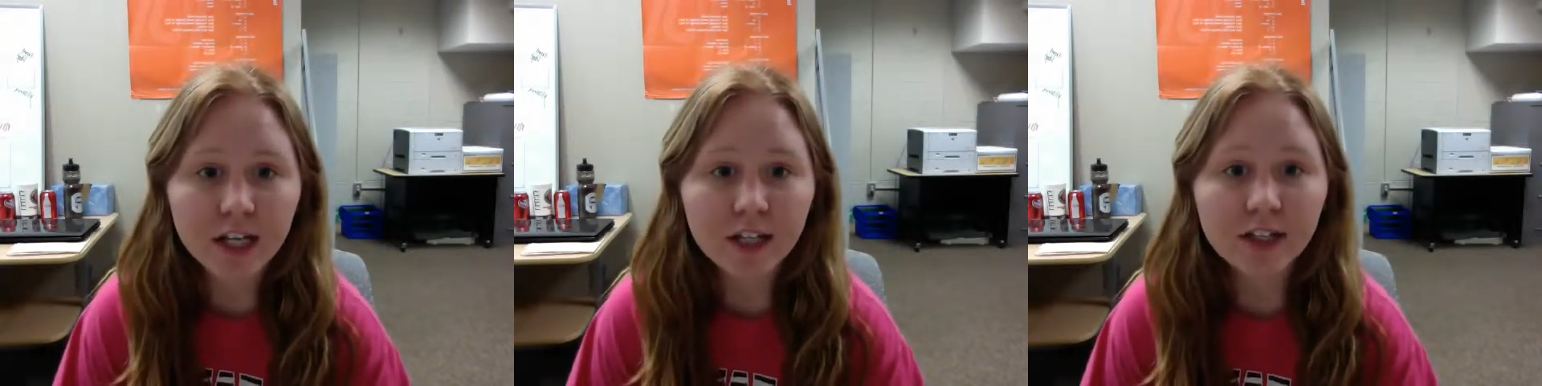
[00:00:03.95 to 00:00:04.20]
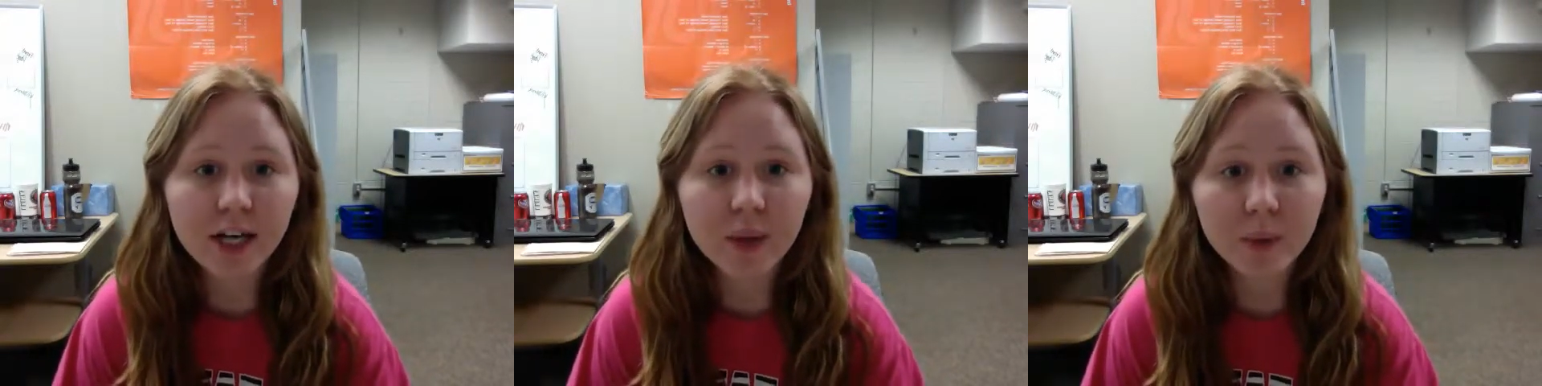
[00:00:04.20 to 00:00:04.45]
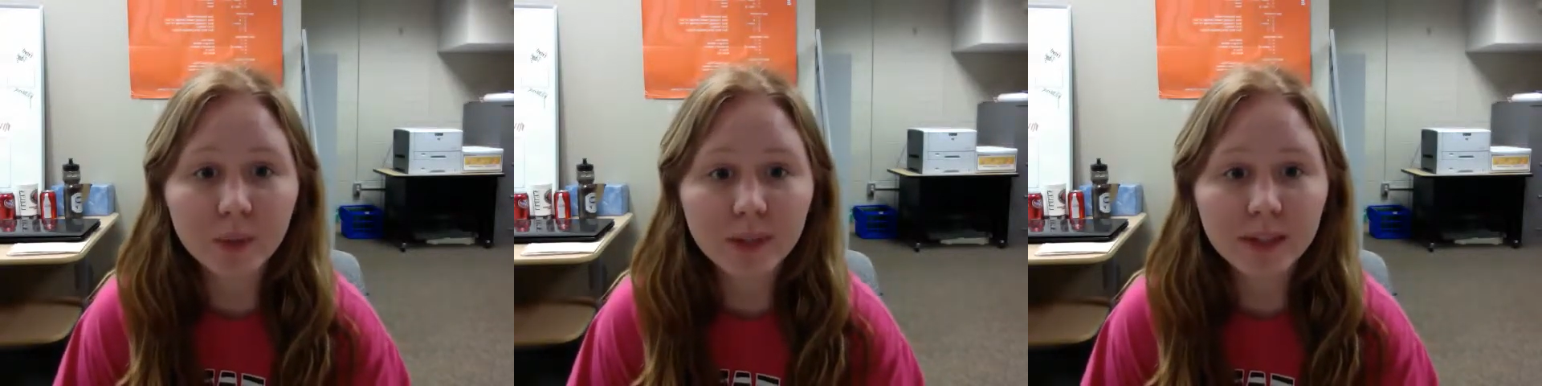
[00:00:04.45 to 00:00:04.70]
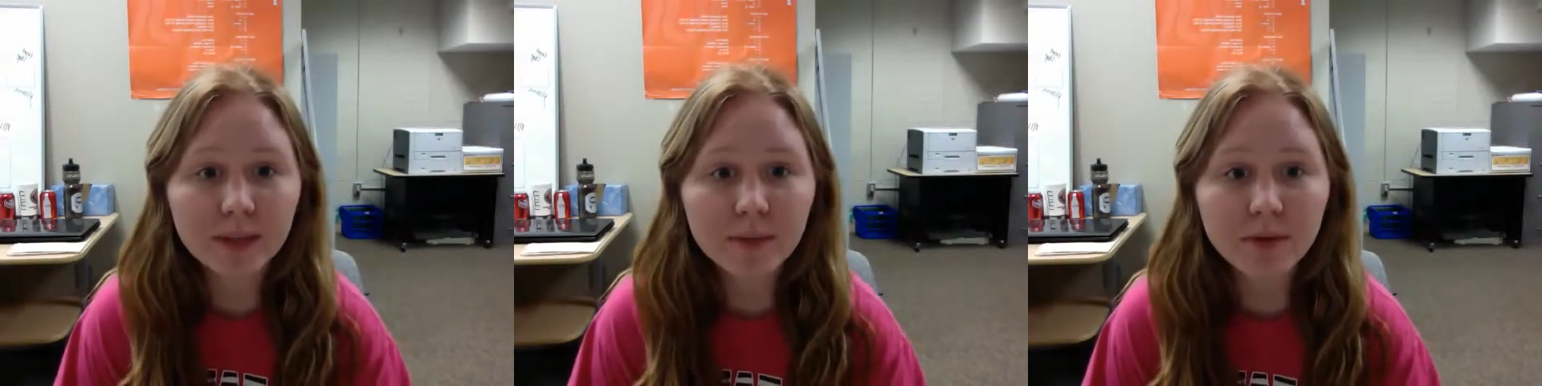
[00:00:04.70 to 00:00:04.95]
you're not
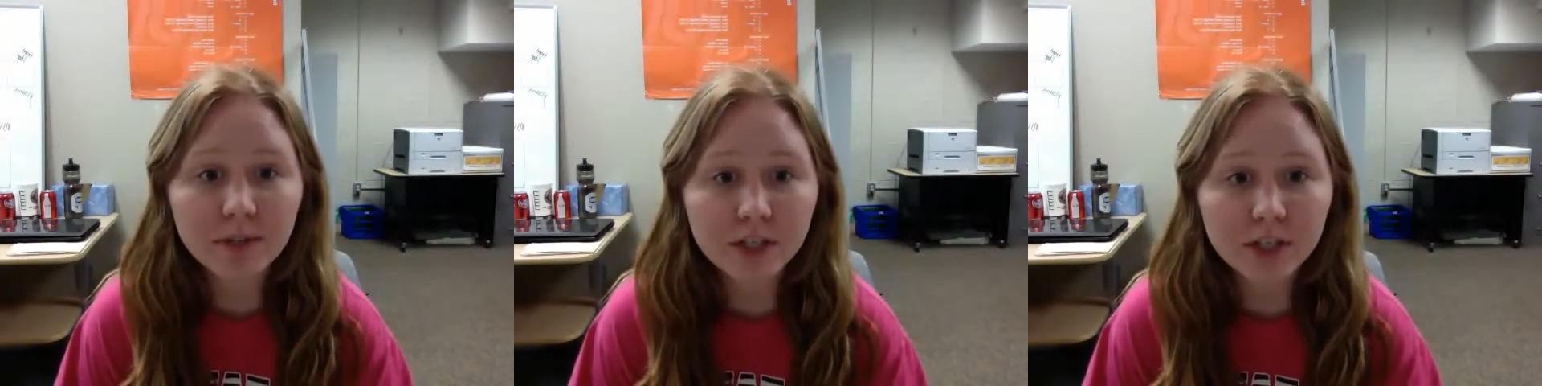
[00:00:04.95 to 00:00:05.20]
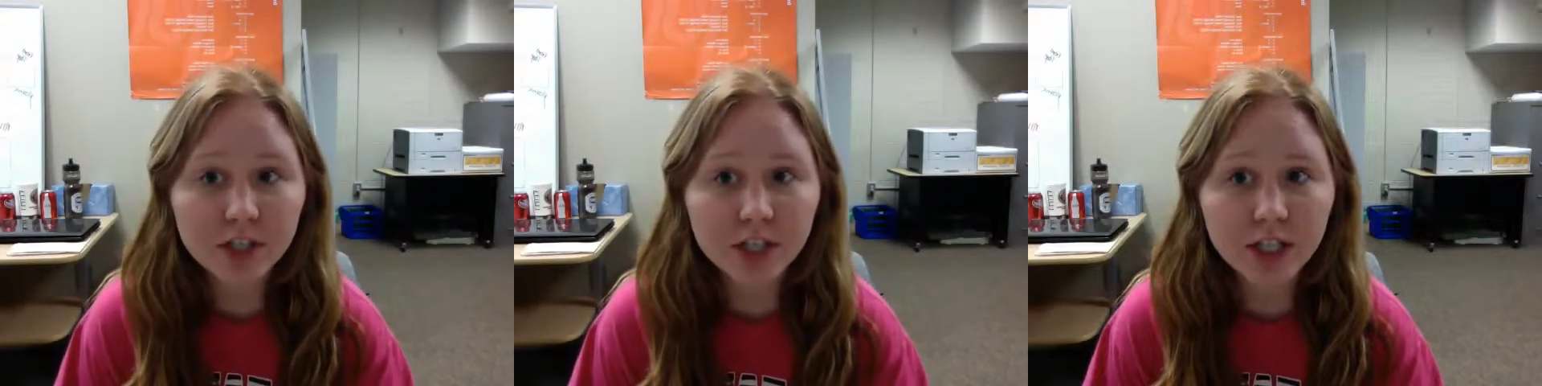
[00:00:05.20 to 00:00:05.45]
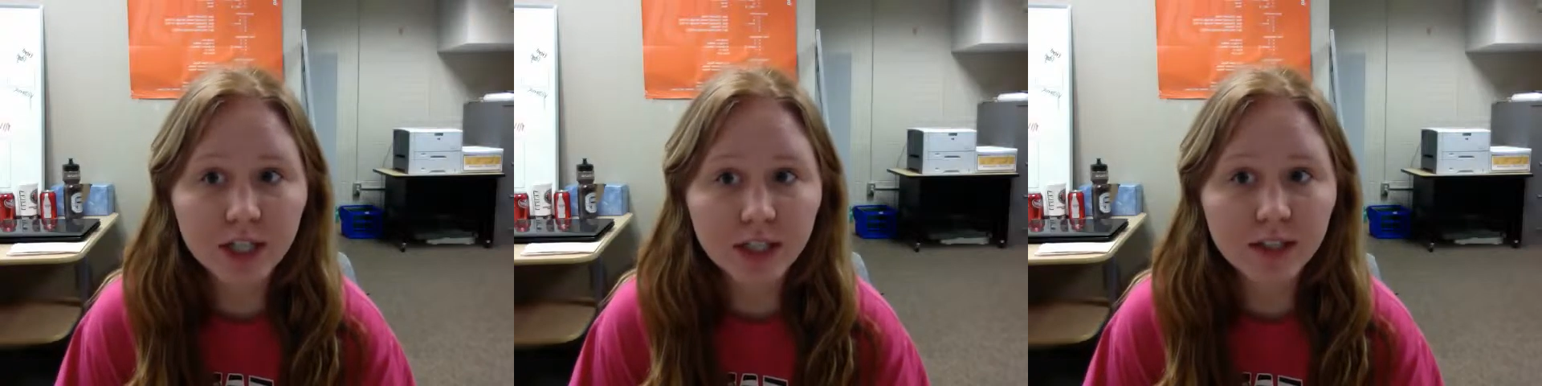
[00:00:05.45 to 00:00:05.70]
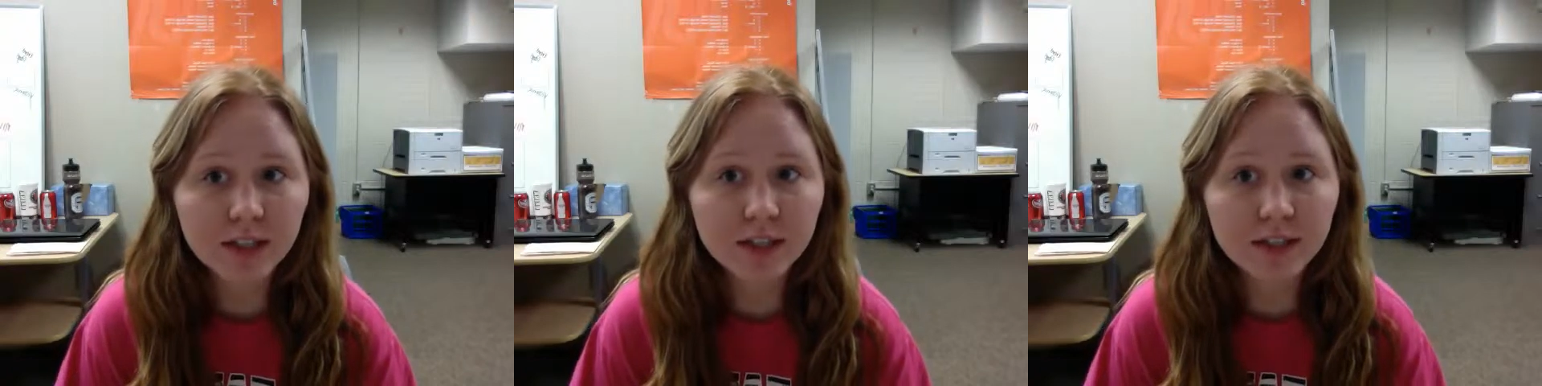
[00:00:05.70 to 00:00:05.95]
only going to be researching
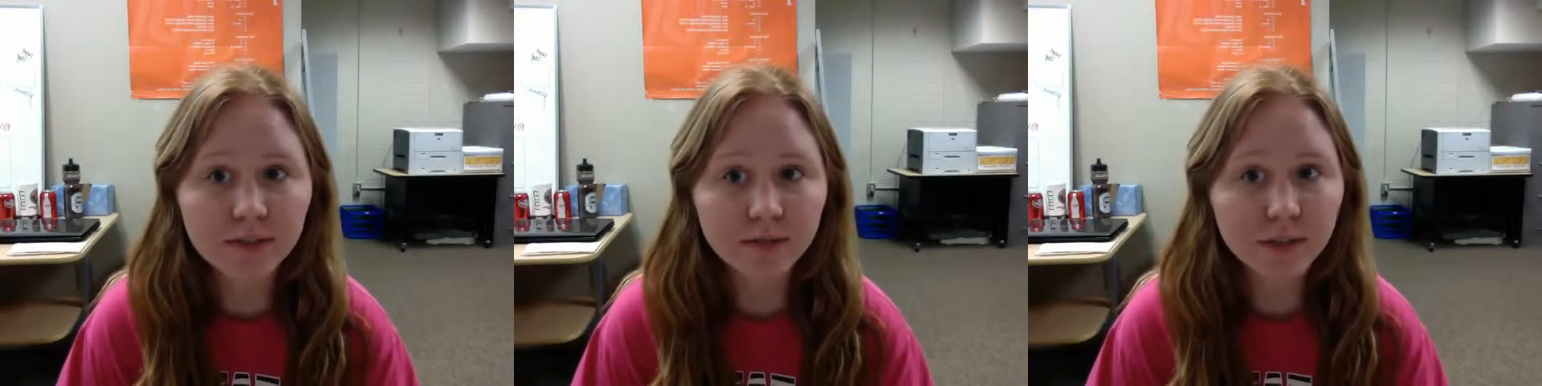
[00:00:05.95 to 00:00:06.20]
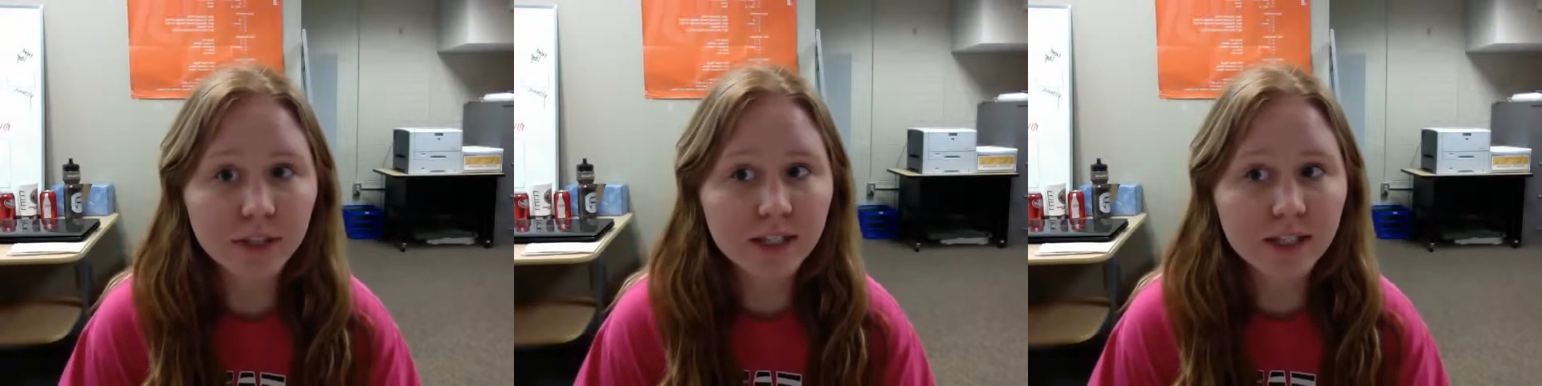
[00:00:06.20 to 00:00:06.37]
the different